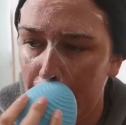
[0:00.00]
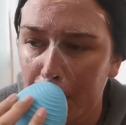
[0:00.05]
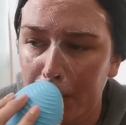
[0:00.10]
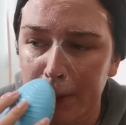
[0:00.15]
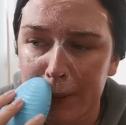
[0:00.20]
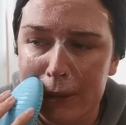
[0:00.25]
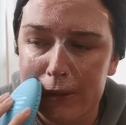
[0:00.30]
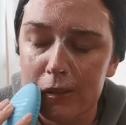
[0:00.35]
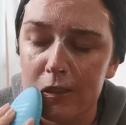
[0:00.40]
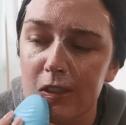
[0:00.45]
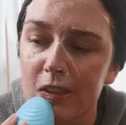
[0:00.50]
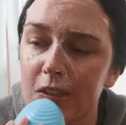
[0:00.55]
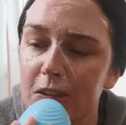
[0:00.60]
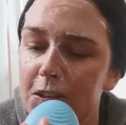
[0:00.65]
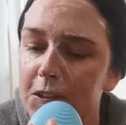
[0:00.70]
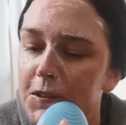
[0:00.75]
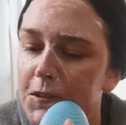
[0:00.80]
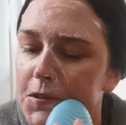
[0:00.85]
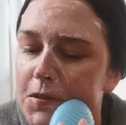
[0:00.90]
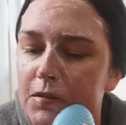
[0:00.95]

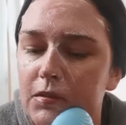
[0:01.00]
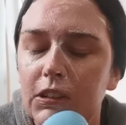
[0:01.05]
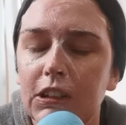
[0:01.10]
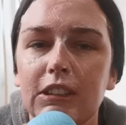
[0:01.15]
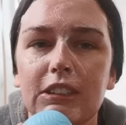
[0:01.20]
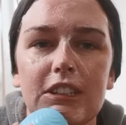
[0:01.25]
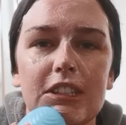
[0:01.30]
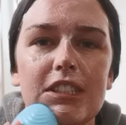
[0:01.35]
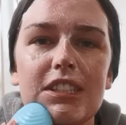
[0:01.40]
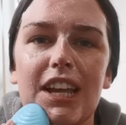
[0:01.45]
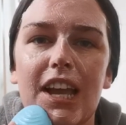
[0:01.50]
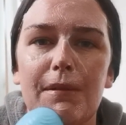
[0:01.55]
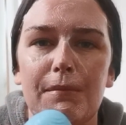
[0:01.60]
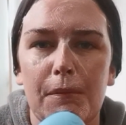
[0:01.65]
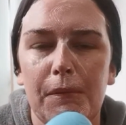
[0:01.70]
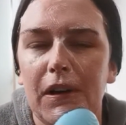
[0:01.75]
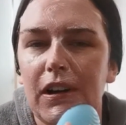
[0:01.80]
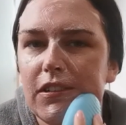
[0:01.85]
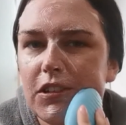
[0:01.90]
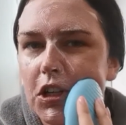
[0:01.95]
it's like the same
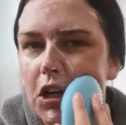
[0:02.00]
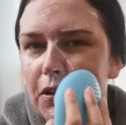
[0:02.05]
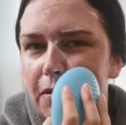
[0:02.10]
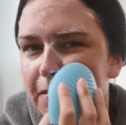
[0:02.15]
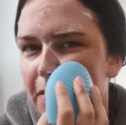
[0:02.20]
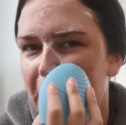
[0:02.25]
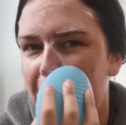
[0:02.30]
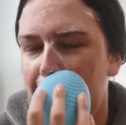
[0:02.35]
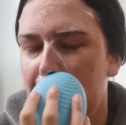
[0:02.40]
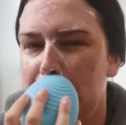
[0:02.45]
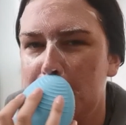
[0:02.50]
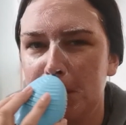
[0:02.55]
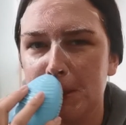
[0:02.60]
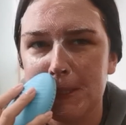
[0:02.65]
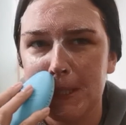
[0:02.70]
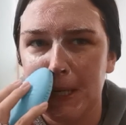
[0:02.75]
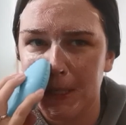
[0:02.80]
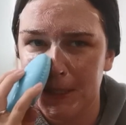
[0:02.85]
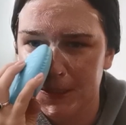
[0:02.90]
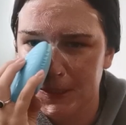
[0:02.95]
amount of time for each
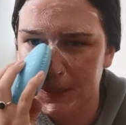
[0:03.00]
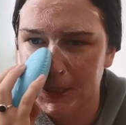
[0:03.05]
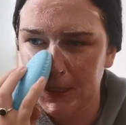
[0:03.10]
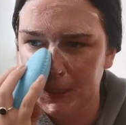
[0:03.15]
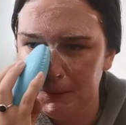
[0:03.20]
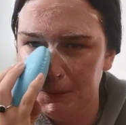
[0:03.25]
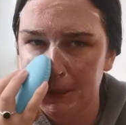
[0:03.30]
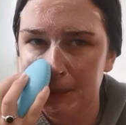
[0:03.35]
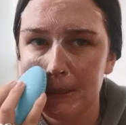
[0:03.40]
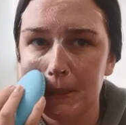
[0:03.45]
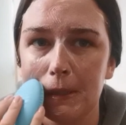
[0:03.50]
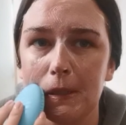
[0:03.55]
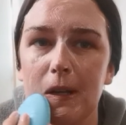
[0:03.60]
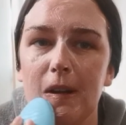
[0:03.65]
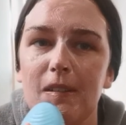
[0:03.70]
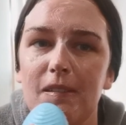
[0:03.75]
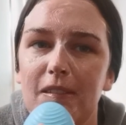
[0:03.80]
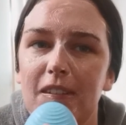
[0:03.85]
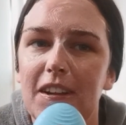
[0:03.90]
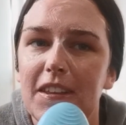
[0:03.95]
section anyway, so I
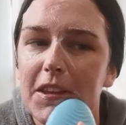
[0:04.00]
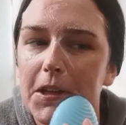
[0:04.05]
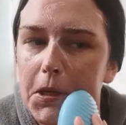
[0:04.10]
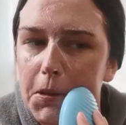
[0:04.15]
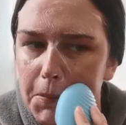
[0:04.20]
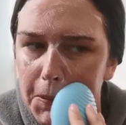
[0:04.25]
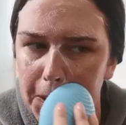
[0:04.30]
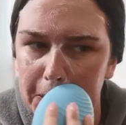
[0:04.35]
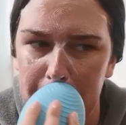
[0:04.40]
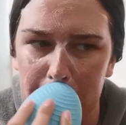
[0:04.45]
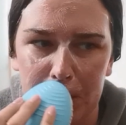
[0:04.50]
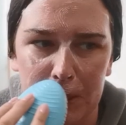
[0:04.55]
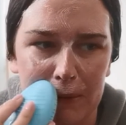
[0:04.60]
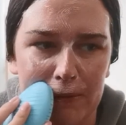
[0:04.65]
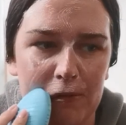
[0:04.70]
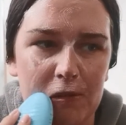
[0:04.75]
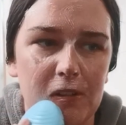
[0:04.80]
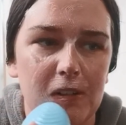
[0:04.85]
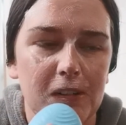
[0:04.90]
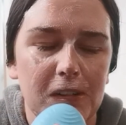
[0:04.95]
don't really think it makes a
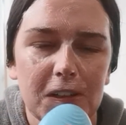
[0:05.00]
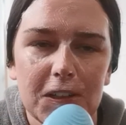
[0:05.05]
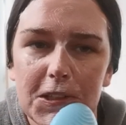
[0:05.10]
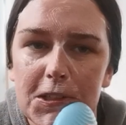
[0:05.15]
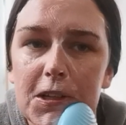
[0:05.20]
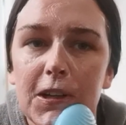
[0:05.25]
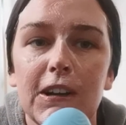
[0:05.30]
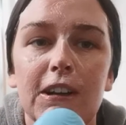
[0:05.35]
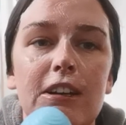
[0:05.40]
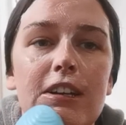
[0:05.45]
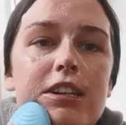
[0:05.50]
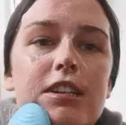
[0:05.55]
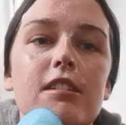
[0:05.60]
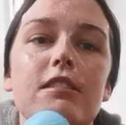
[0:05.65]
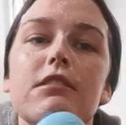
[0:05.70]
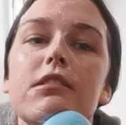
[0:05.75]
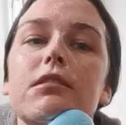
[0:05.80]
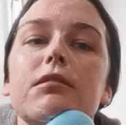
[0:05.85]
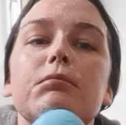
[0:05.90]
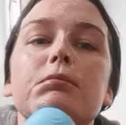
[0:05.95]
difference.
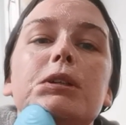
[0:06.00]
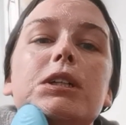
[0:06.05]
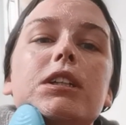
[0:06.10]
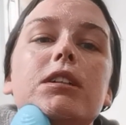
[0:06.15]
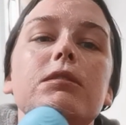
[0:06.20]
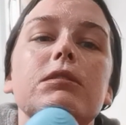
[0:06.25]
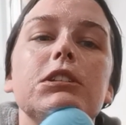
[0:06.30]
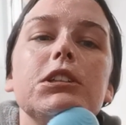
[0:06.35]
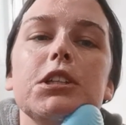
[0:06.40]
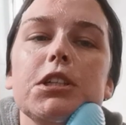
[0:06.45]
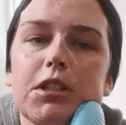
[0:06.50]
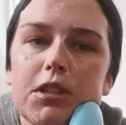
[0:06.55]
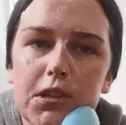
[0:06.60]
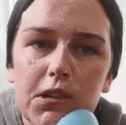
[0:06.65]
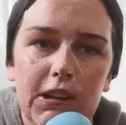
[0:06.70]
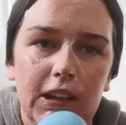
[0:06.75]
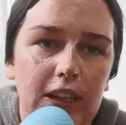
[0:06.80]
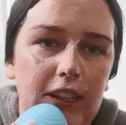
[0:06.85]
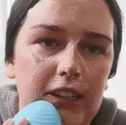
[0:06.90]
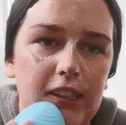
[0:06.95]
But I'm just
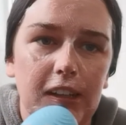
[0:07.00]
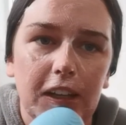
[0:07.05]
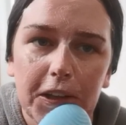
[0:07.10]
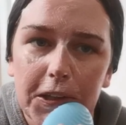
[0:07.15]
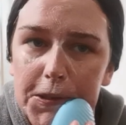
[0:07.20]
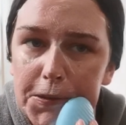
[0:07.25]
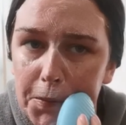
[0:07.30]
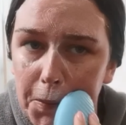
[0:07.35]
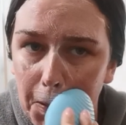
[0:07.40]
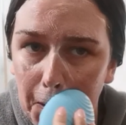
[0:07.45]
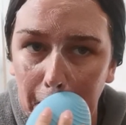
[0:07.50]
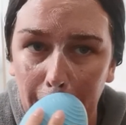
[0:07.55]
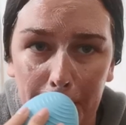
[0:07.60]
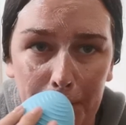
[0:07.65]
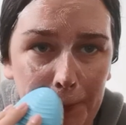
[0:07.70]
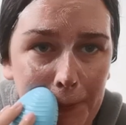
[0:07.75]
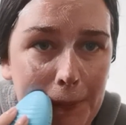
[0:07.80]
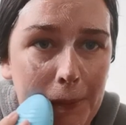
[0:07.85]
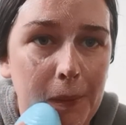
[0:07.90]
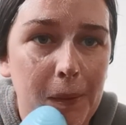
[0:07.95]
doing this
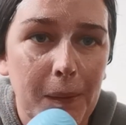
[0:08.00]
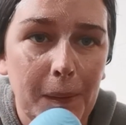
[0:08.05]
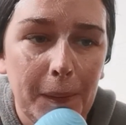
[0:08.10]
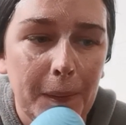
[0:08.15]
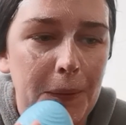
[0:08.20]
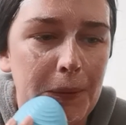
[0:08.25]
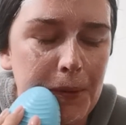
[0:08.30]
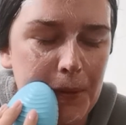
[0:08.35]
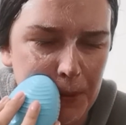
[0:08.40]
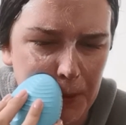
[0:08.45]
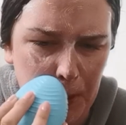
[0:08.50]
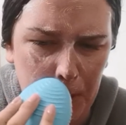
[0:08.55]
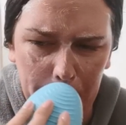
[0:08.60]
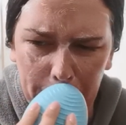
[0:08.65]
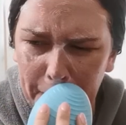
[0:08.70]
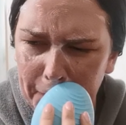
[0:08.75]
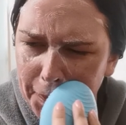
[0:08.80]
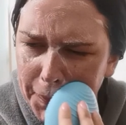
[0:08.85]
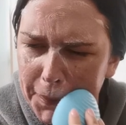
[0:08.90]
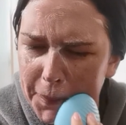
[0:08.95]
one,
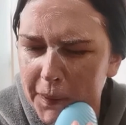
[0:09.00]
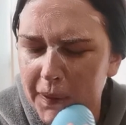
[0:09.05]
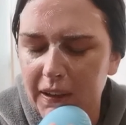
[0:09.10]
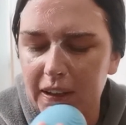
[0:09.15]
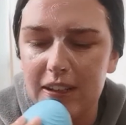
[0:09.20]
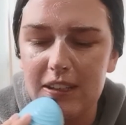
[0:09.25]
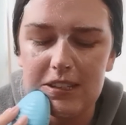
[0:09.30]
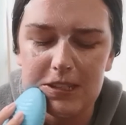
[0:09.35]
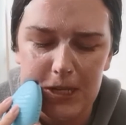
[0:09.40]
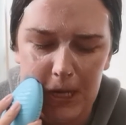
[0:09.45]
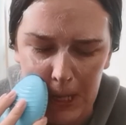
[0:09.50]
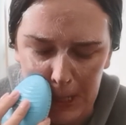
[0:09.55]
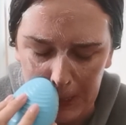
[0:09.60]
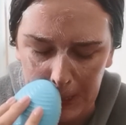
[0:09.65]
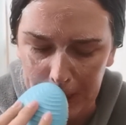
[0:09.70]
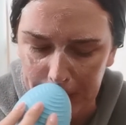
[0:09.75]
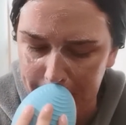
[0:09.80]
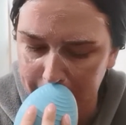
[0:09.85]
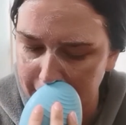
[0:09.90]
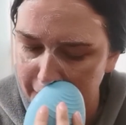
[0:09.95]
this
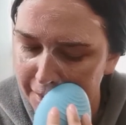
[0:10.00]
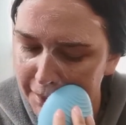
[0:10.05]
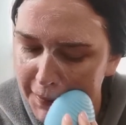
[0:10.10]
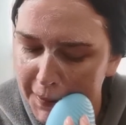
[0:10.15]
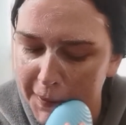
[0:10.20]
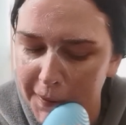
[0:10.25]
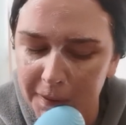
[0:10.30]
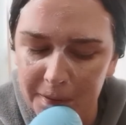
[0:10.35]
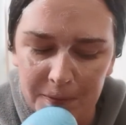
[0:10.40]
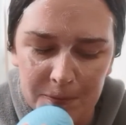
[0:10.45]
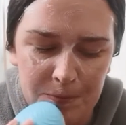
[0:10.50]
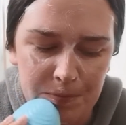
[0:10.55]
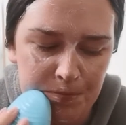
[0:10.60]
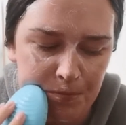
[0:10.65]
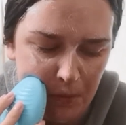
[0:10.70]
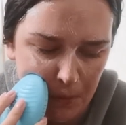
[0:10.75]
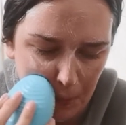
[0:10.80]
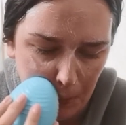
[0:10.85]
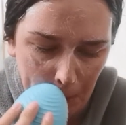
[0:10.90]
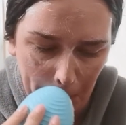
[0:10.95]
area.
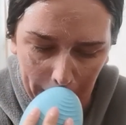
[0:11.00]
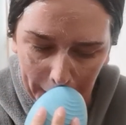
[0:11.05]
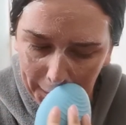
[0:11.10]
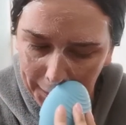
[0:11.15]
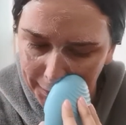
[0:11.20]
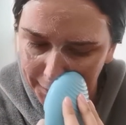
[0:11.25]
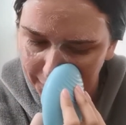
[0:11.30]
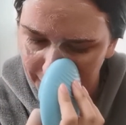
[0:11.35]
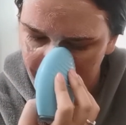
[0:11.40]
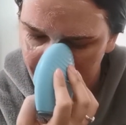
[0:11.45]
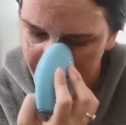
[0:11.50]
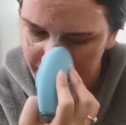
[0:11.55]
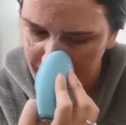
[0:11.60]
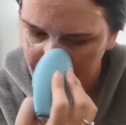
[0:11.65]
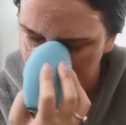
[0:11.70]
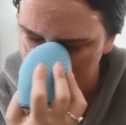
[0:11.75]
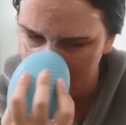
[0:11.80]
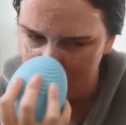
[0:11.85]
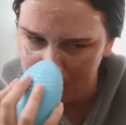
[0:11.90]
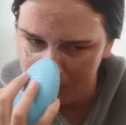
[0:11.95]

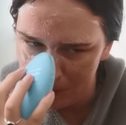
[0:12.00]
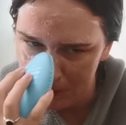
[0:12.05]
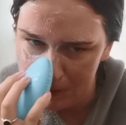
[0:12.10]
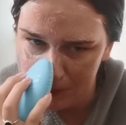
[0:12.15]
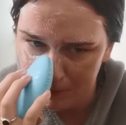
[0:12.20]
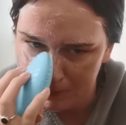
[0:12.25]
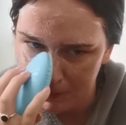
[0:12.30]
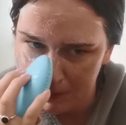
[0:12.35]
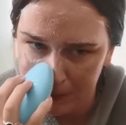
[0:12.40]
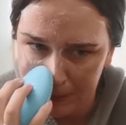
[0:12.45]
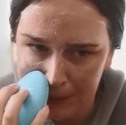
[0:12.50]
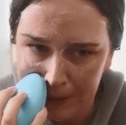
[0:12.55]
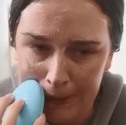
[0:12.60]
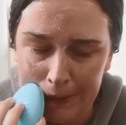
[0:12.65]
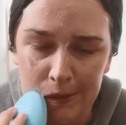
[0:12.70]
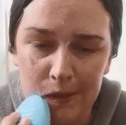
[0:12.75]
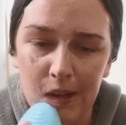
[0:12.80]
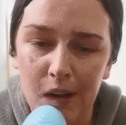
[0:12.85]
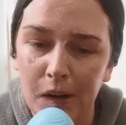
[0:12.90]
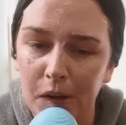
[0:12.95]
And then once I've done
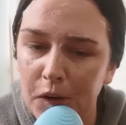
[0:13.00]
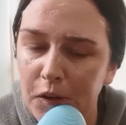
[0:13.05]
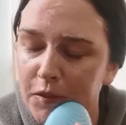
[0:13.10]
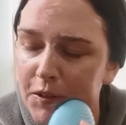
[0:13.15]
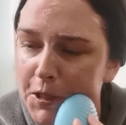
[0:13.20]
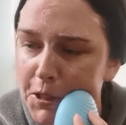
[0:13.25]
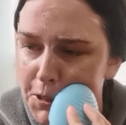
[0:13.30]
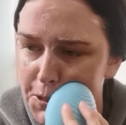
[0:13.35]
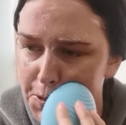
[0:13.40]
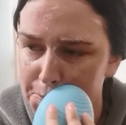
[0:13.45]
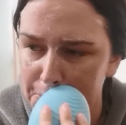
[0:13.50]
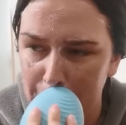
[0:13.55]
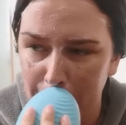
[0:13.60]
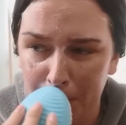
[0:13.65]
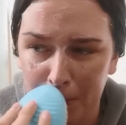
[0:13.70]
this, I'll rinse my